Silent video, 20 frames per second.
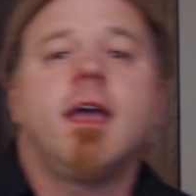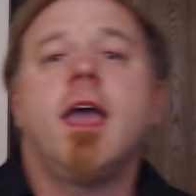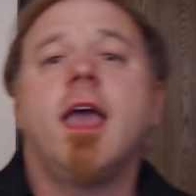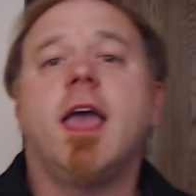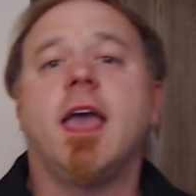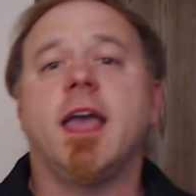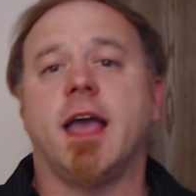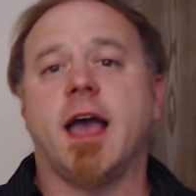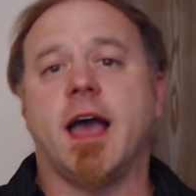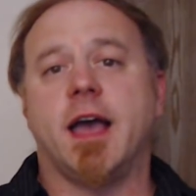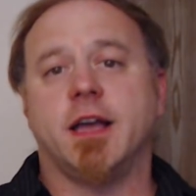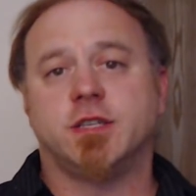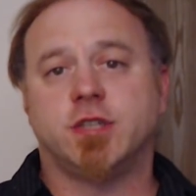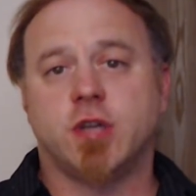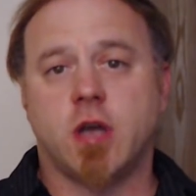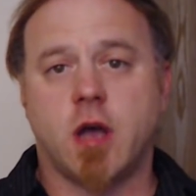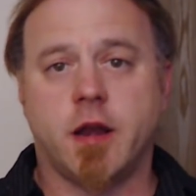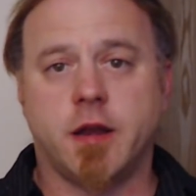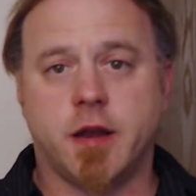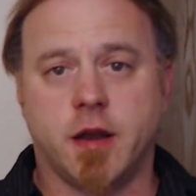Hey guys,
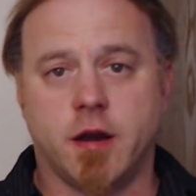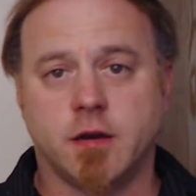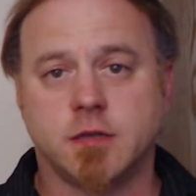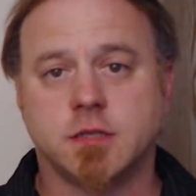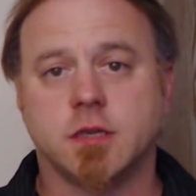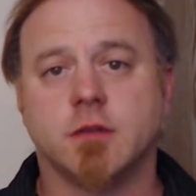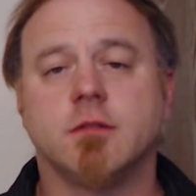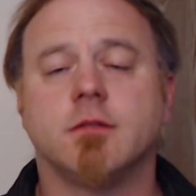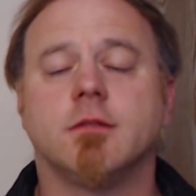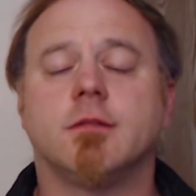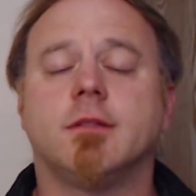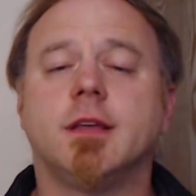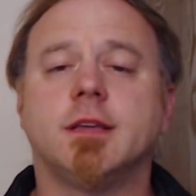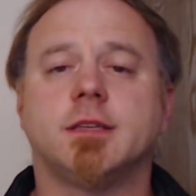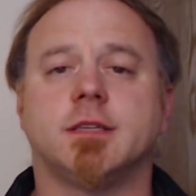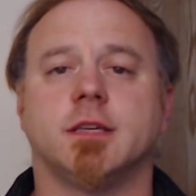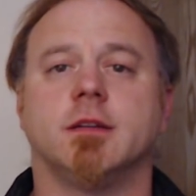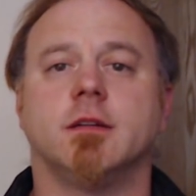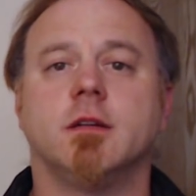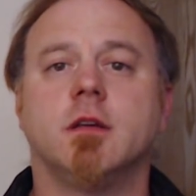Shawn here. So
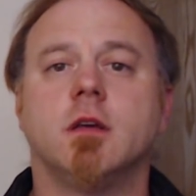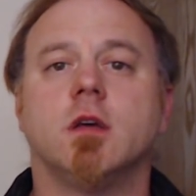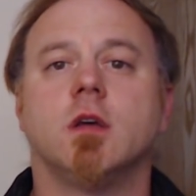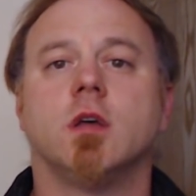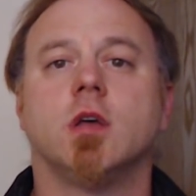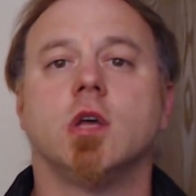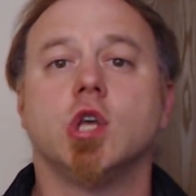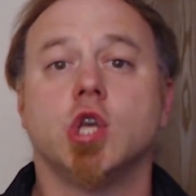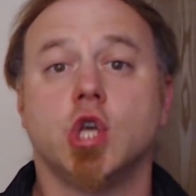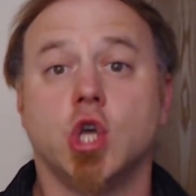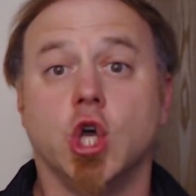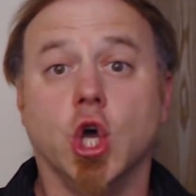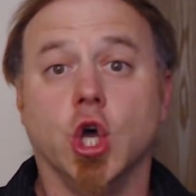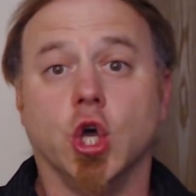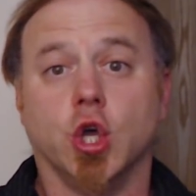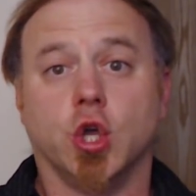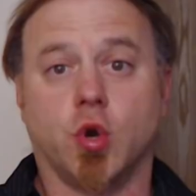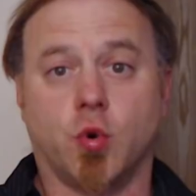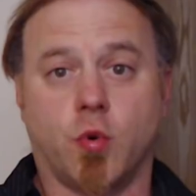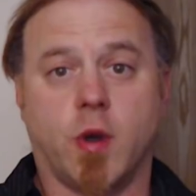listen,
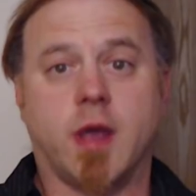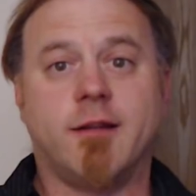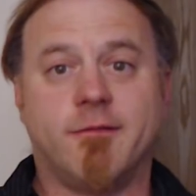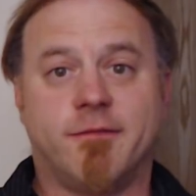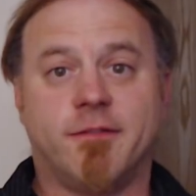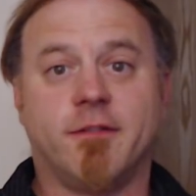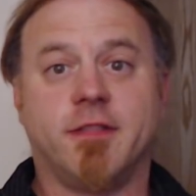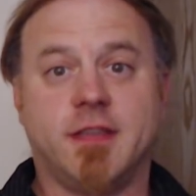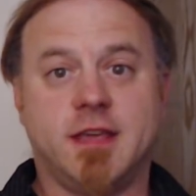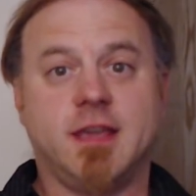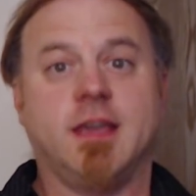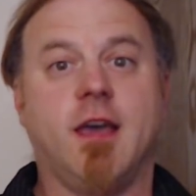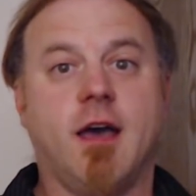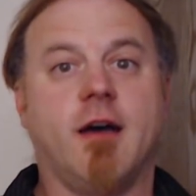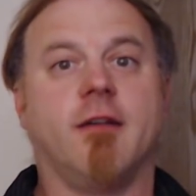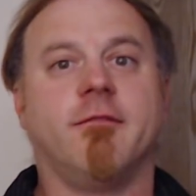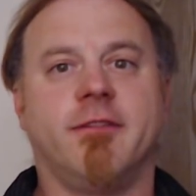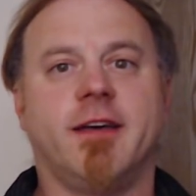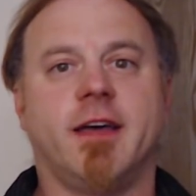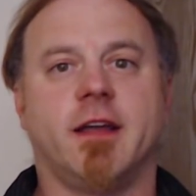you're waiting for the
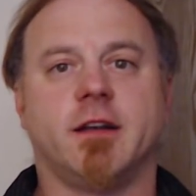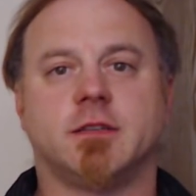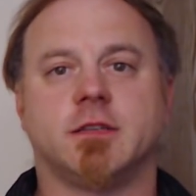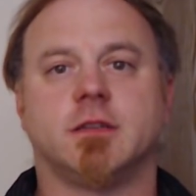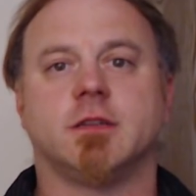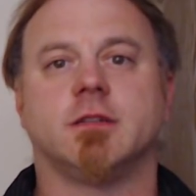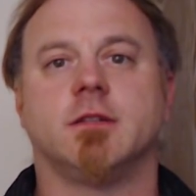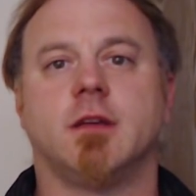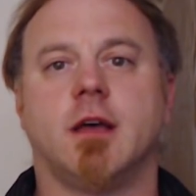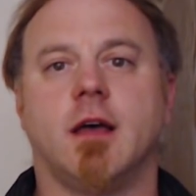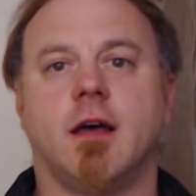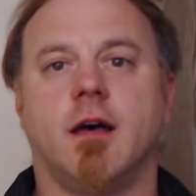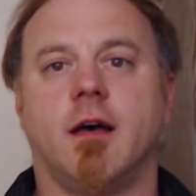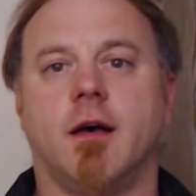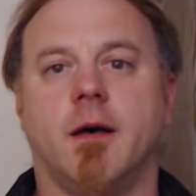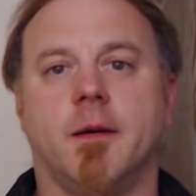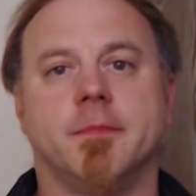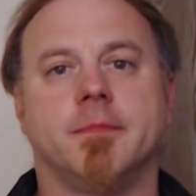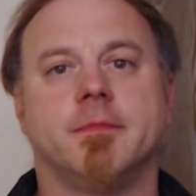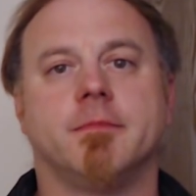event,
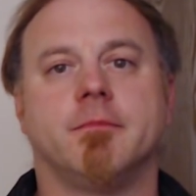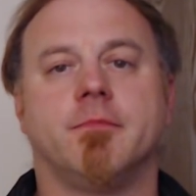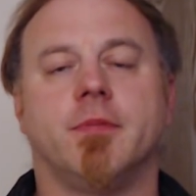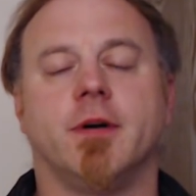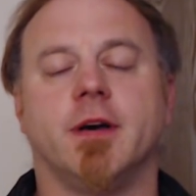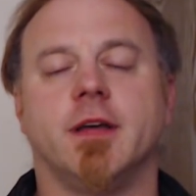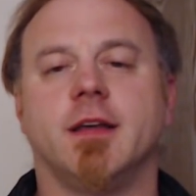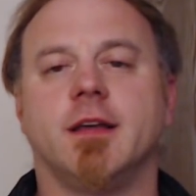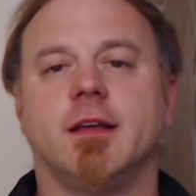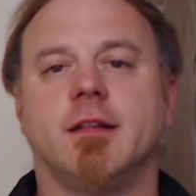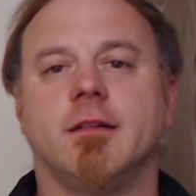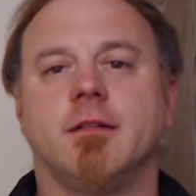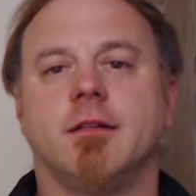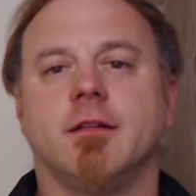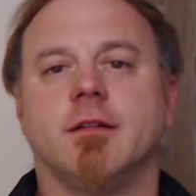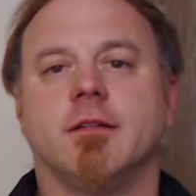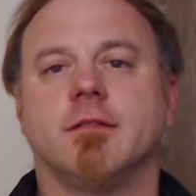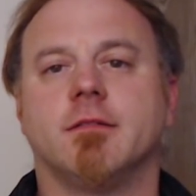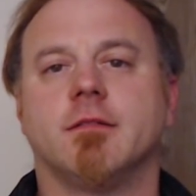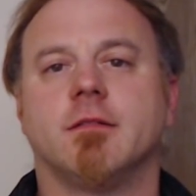um, but
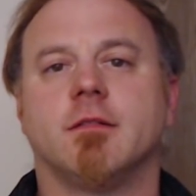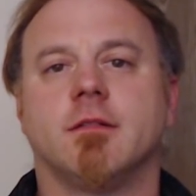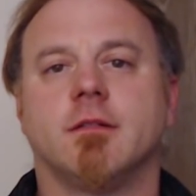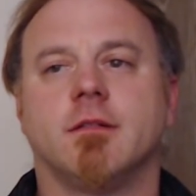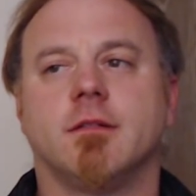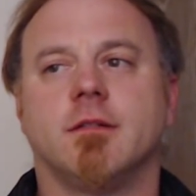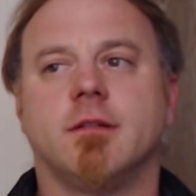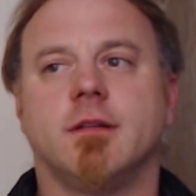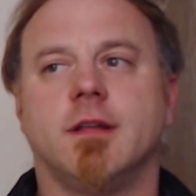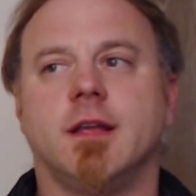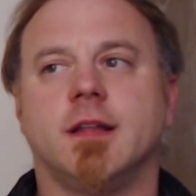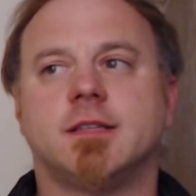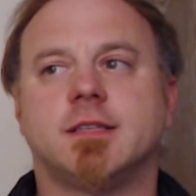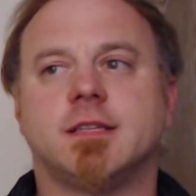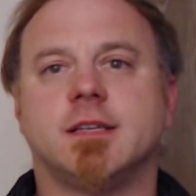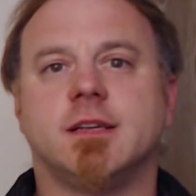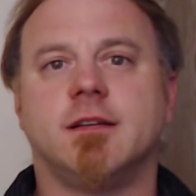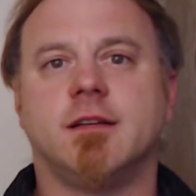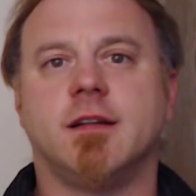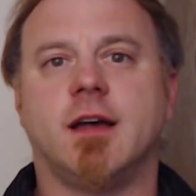it's
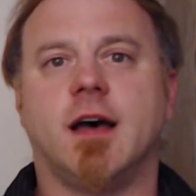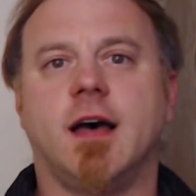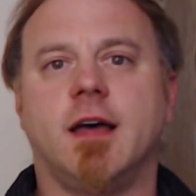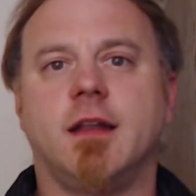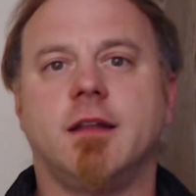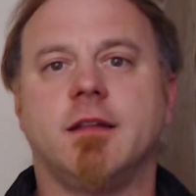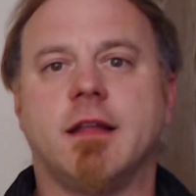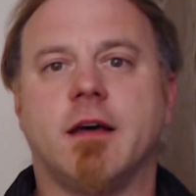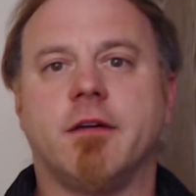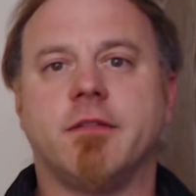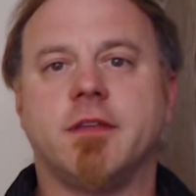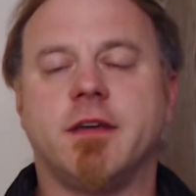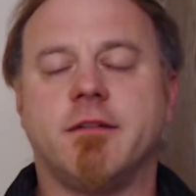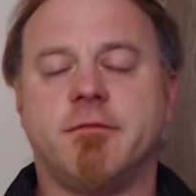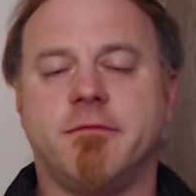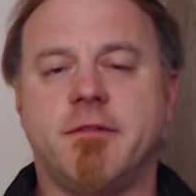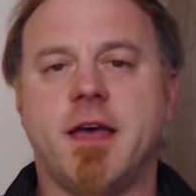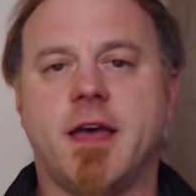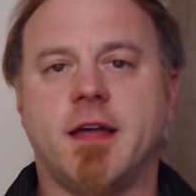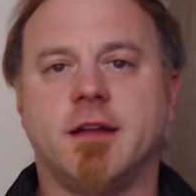not now the
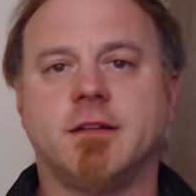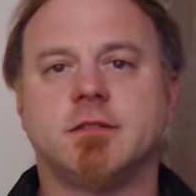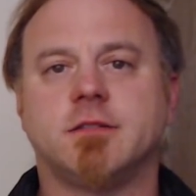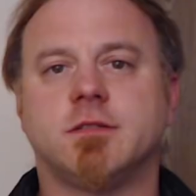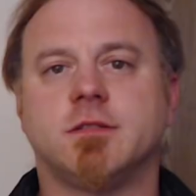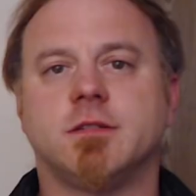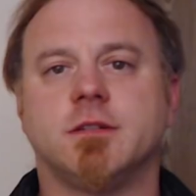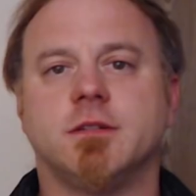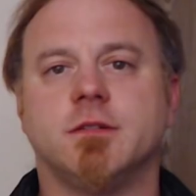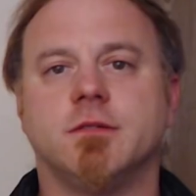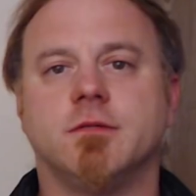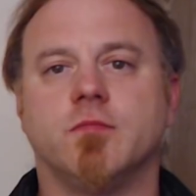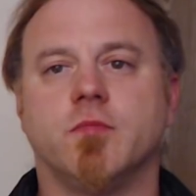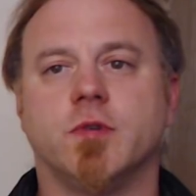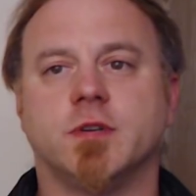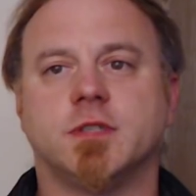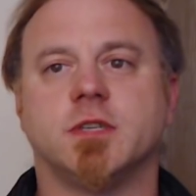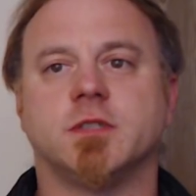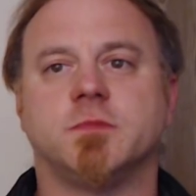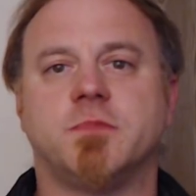event,
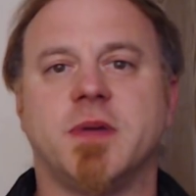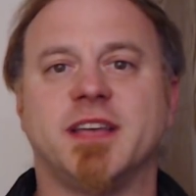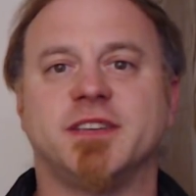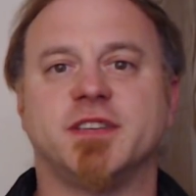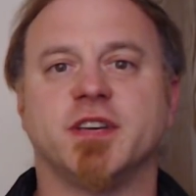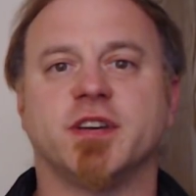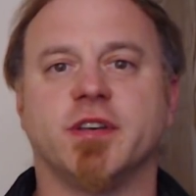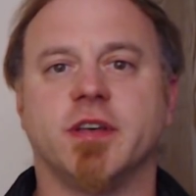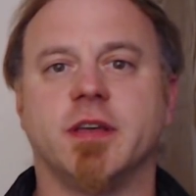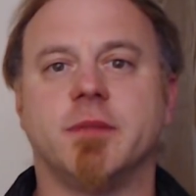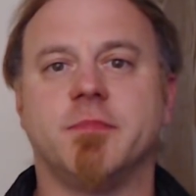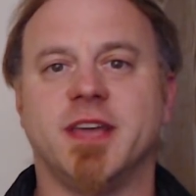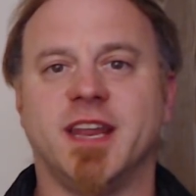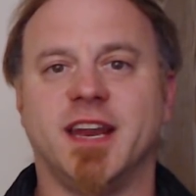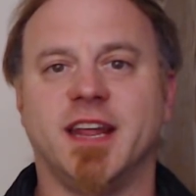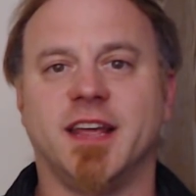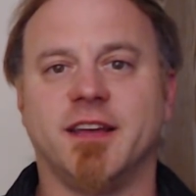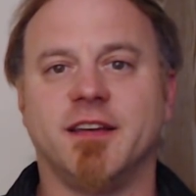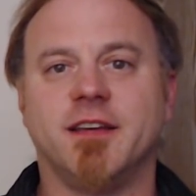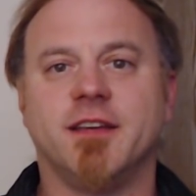which is basically
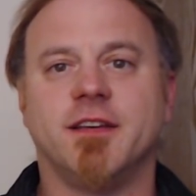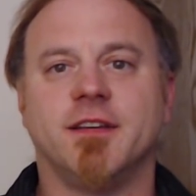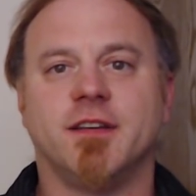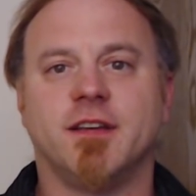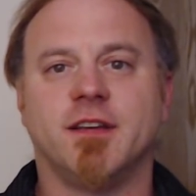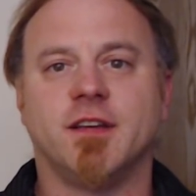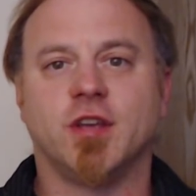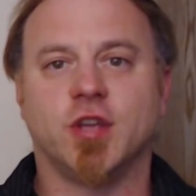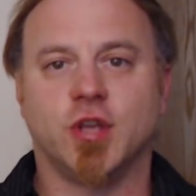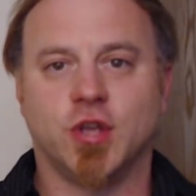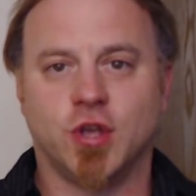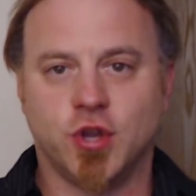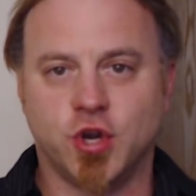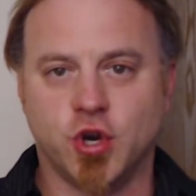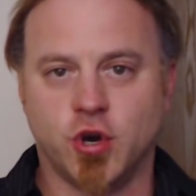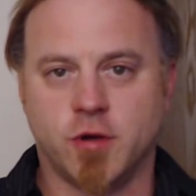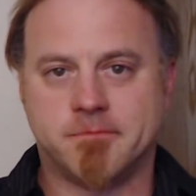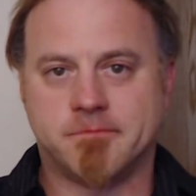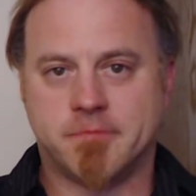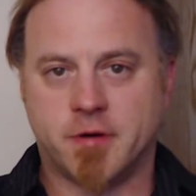meaning
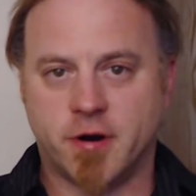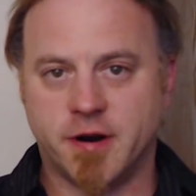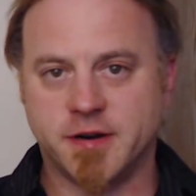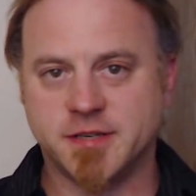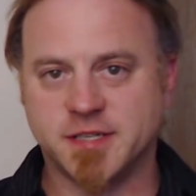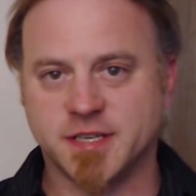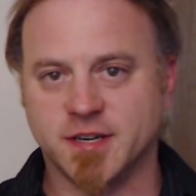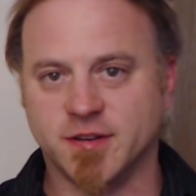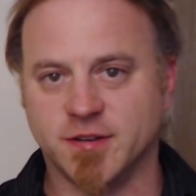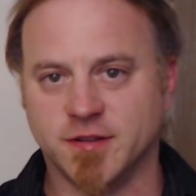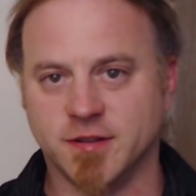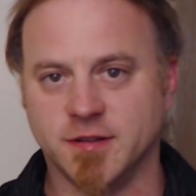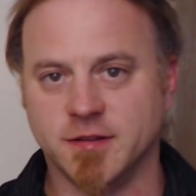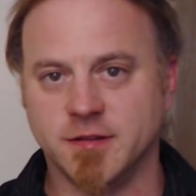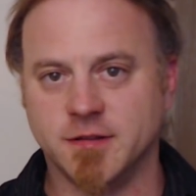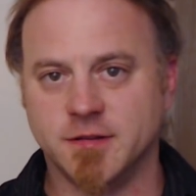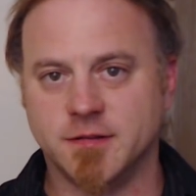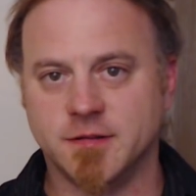your personal